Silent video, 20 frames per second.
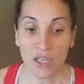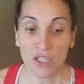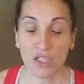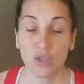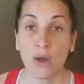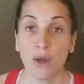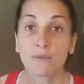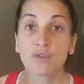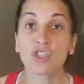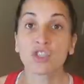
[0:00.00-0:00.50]

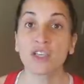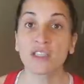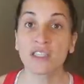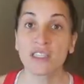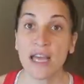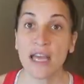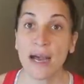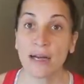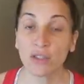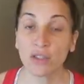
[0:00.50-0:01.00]
So I'm
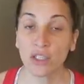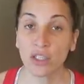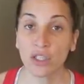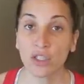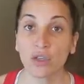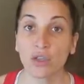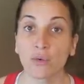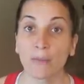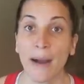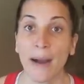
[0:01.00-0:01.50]
just telling
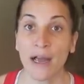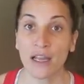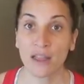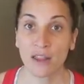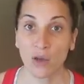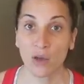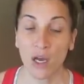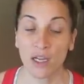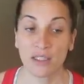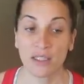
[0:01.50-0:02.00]
you
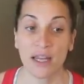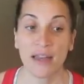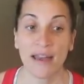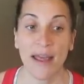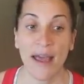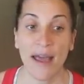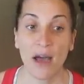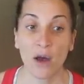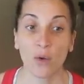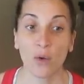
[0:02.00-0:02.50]
my thoughts
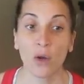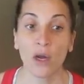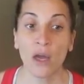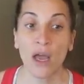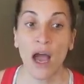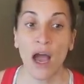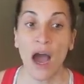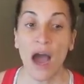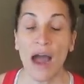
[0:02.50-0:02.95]
and how